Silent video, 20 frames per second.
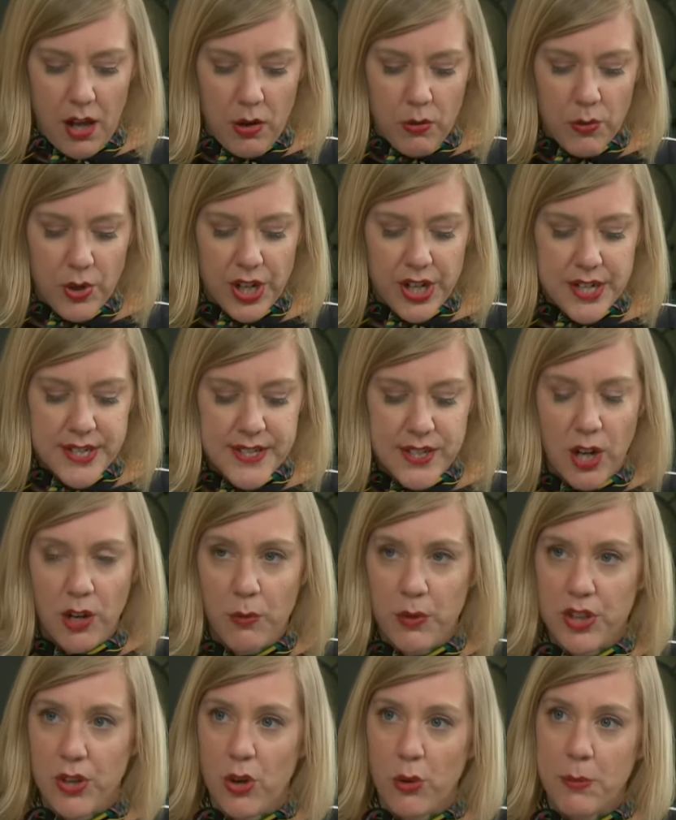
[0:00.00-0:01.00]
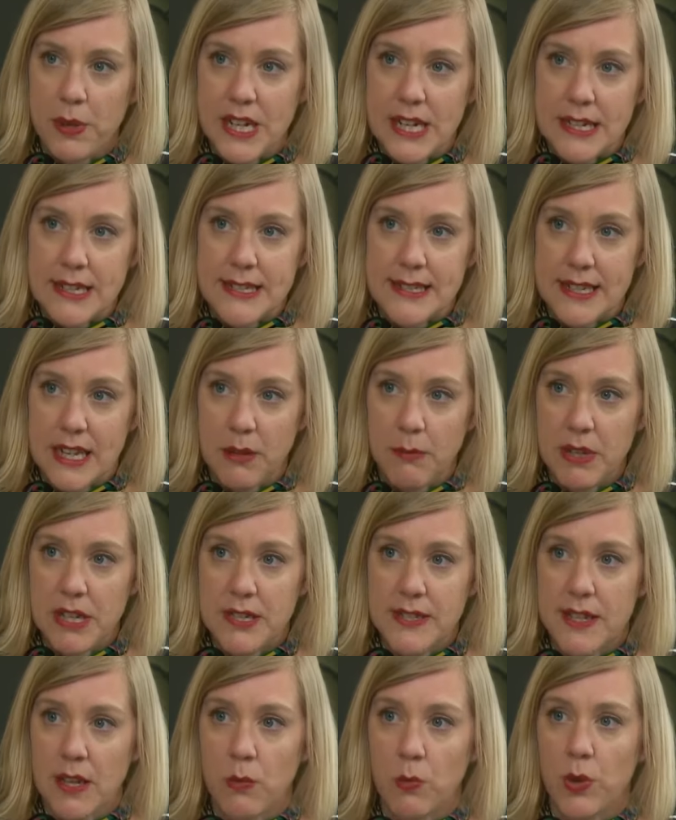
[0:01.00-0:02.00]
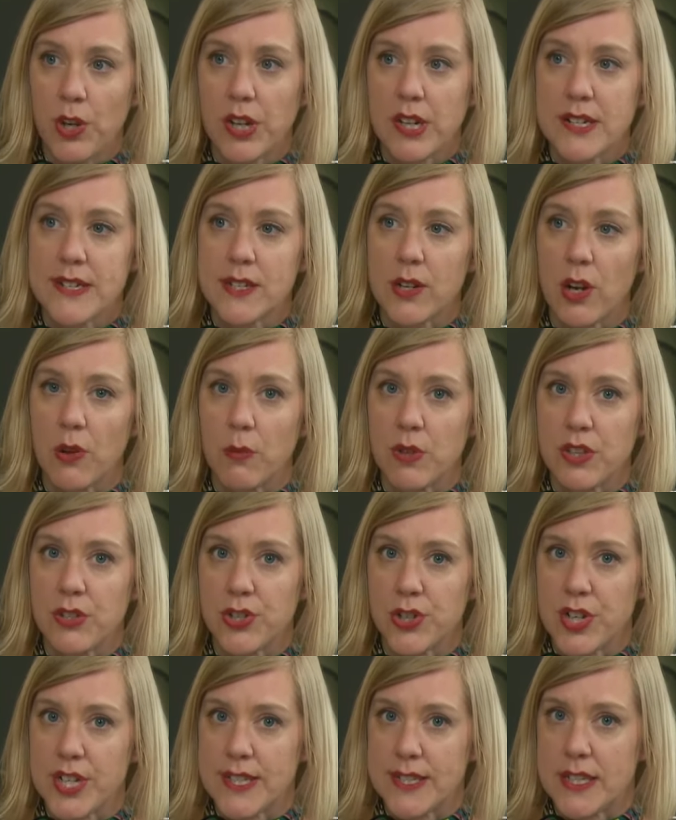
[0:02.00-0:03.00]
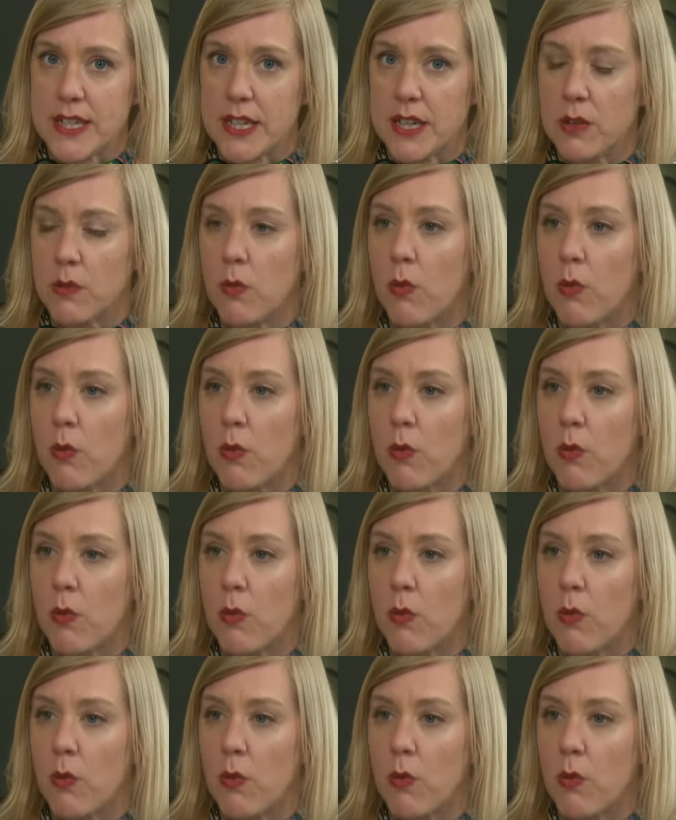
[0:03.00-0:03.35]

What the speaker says: We're going to start with opening statements, and we're going to start with Tracy.